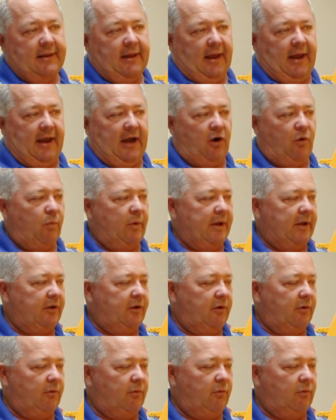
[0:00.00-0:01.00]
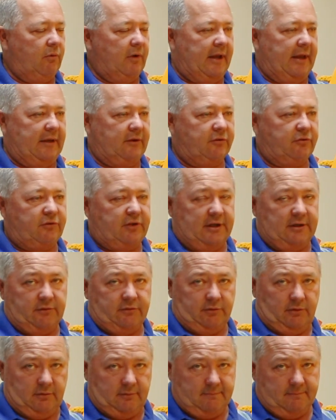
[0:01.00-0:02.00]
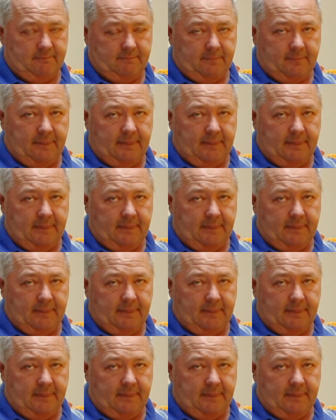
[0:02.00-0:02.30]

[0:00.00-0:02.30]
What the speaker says: how we do a stencil.